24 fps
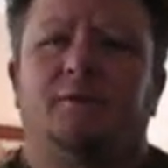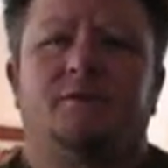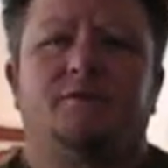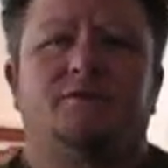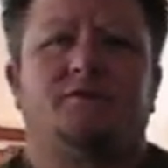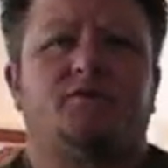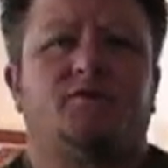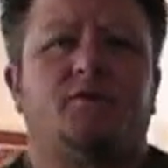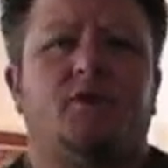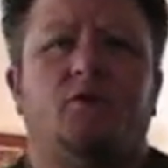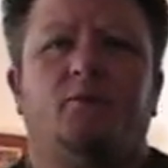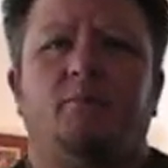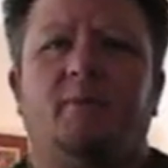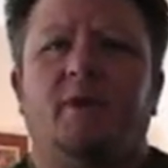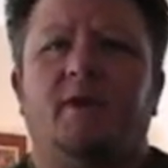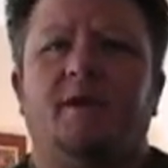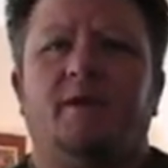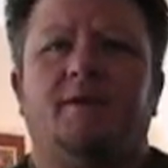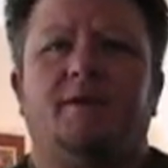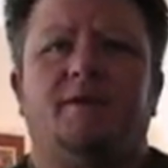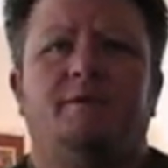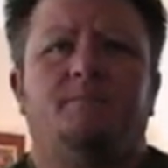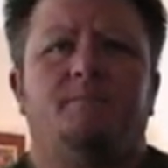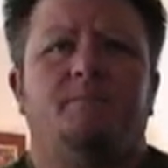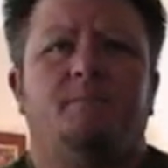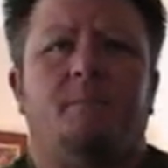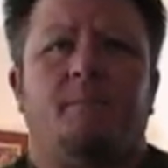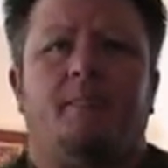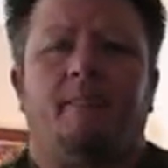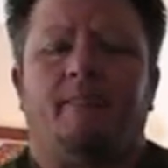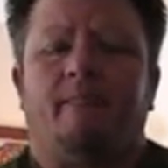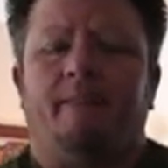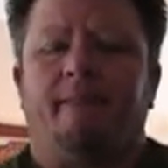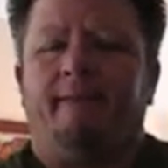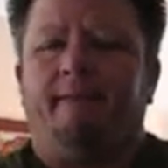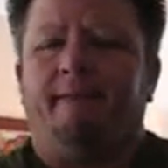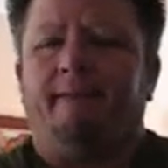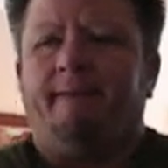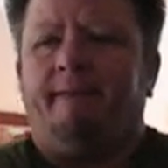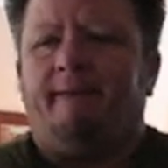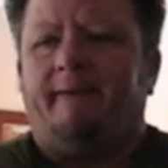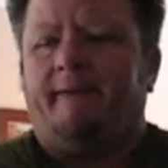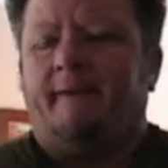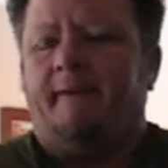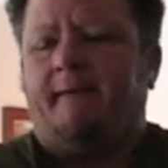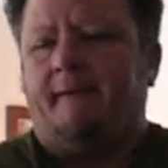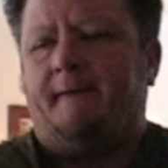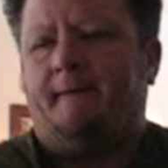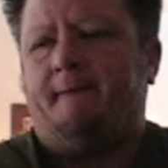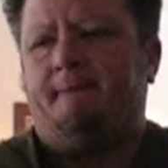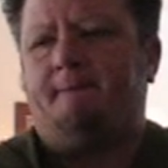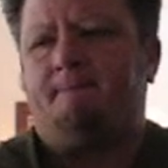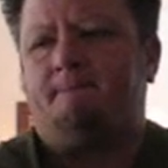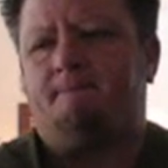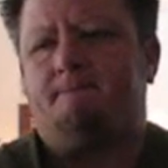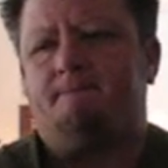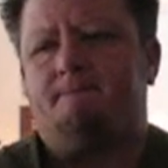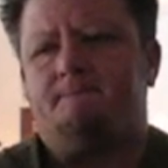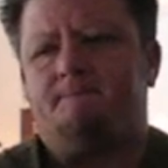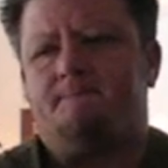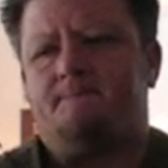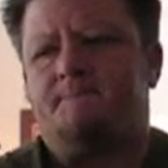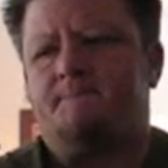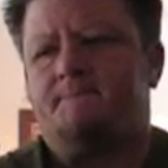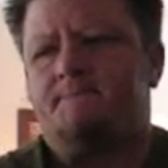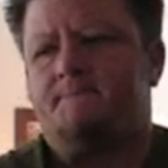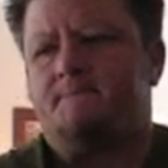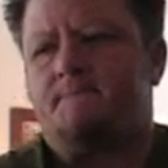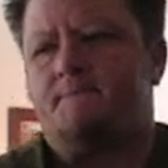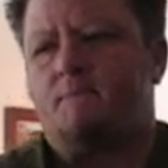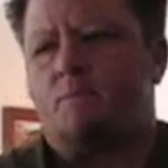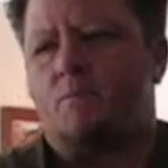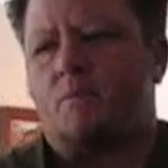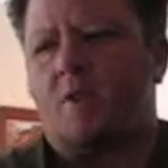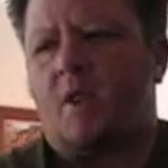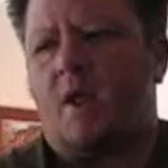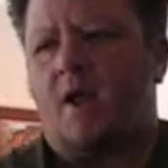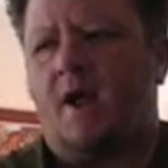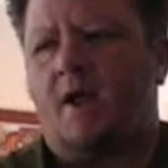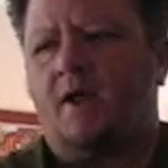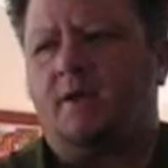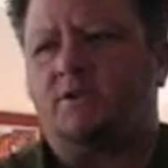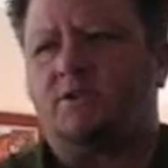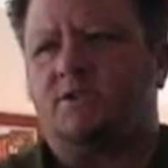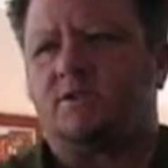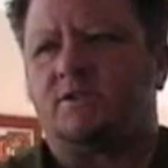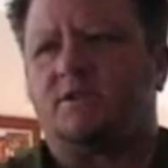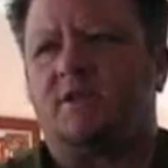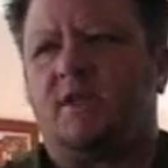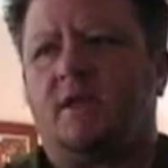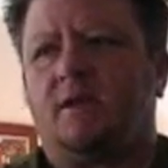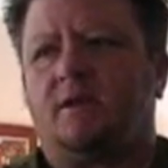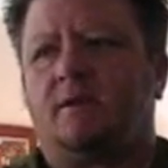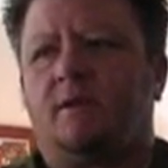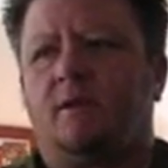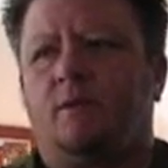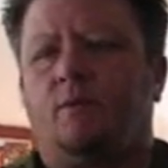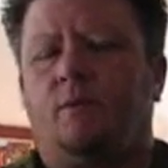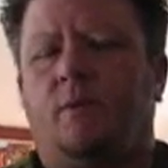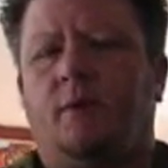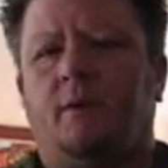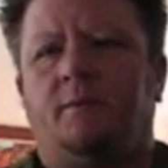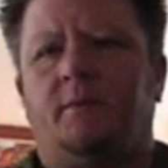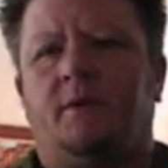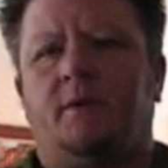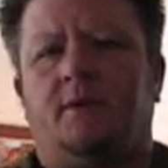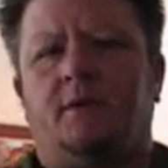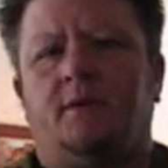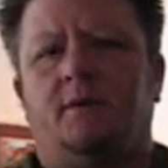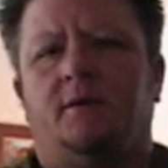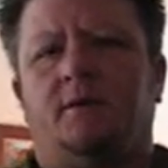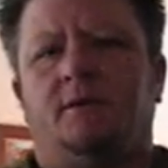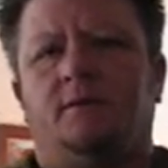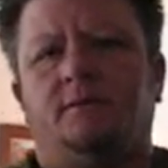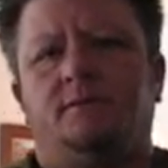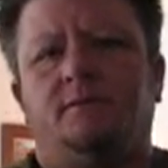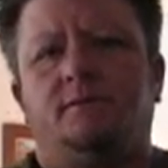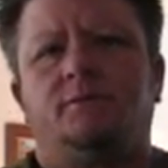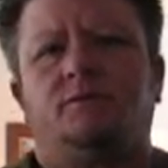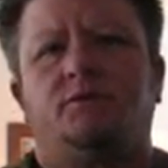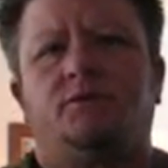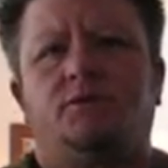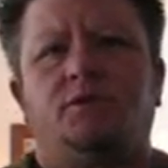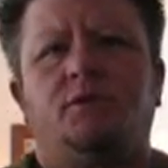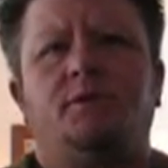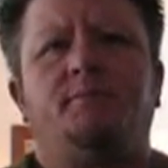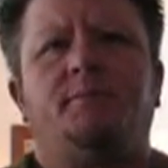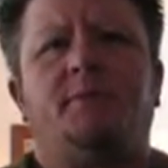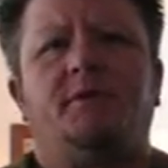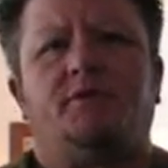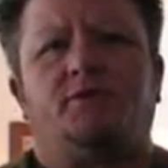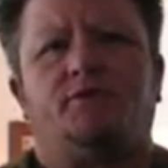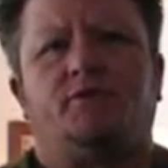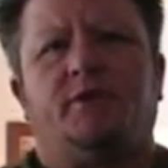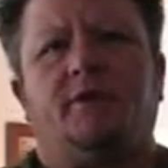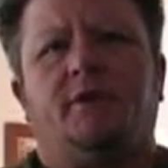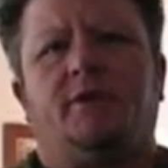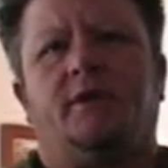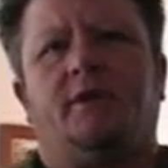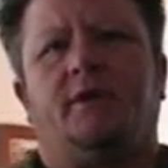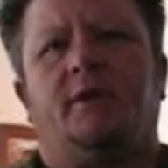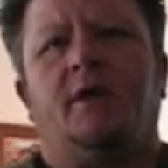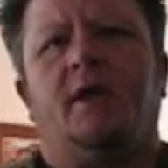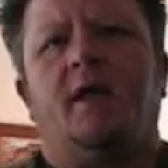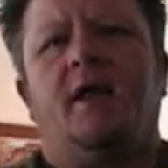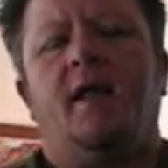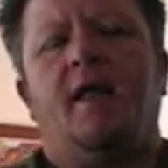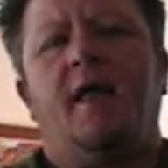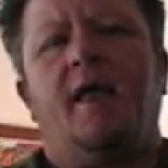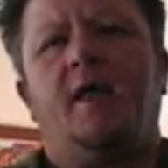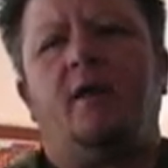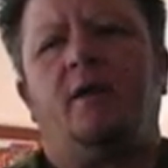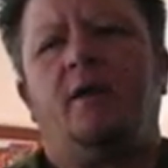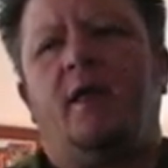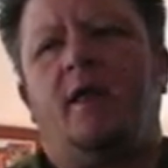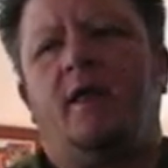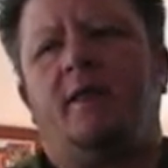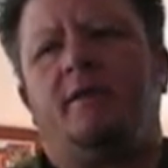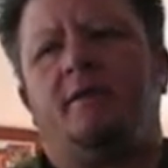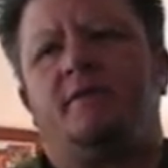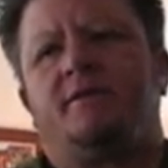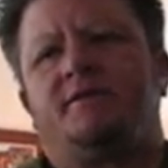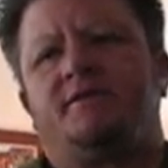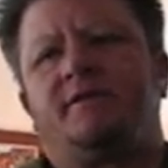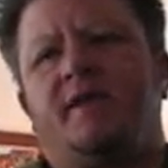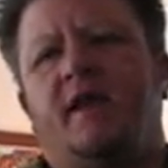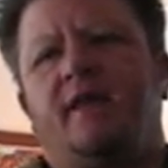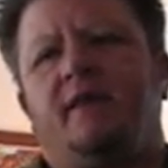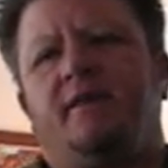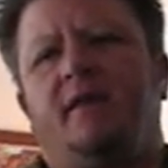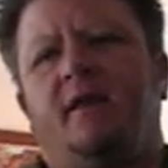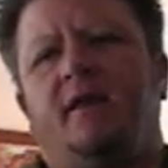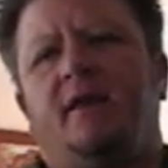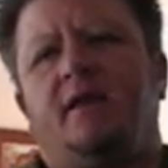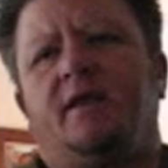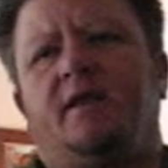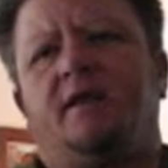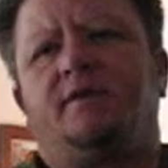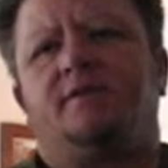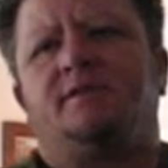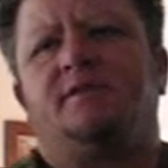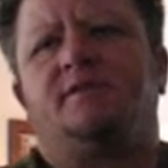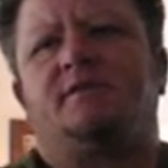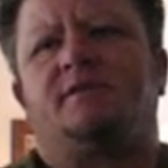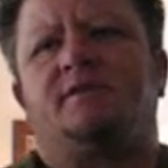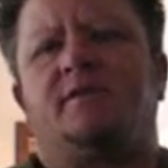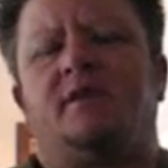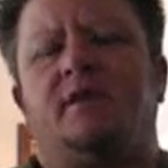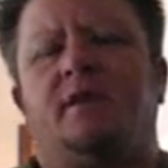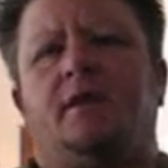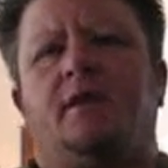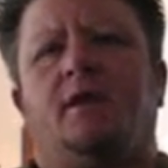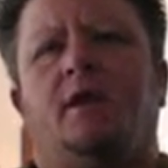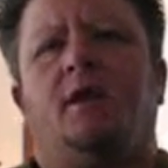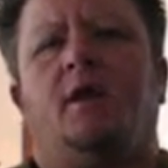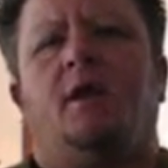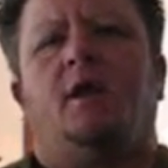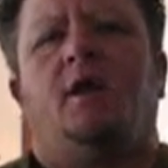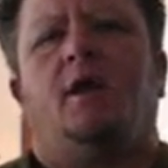So be it. I just think that women should be treated. And the sad thing is that